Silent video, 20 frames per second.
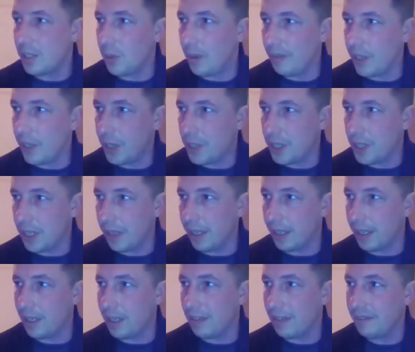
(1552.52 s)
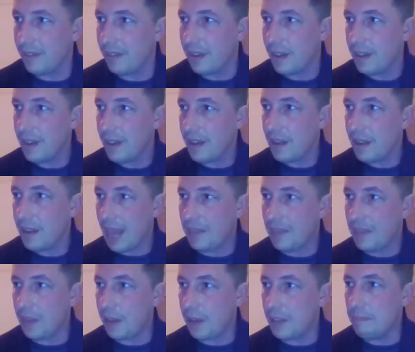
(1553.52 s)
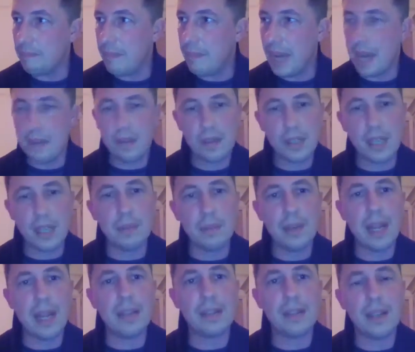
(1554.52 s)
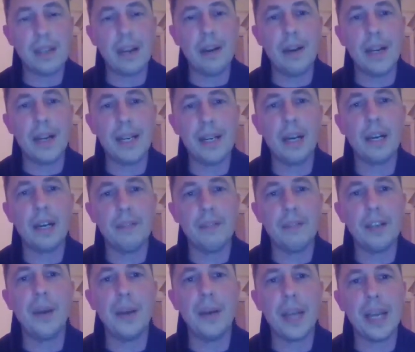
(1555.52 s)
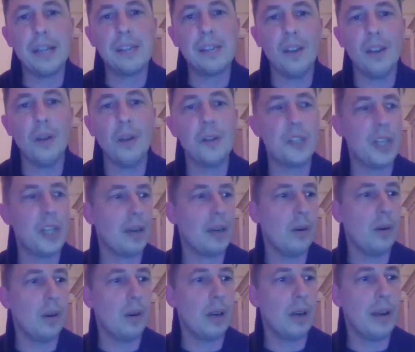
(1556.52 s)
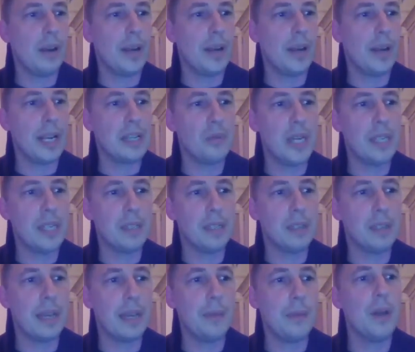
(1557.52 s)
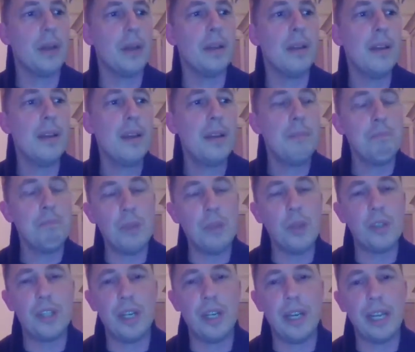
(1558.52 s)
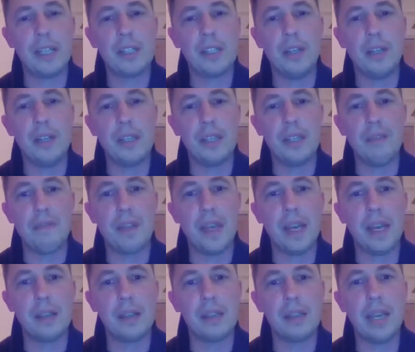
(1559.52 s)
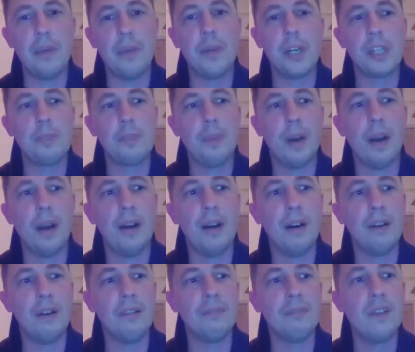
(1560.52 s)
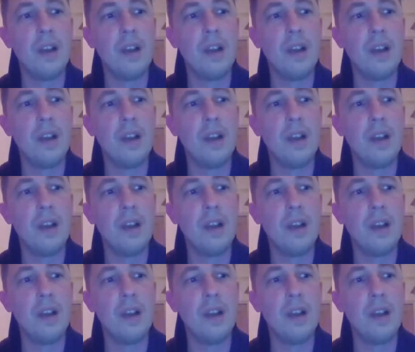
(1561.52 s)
revolution, they kind of having those myths didn't necessarily kind of go against logic or go against reason. They weren't mutually exclusive things. They were just part of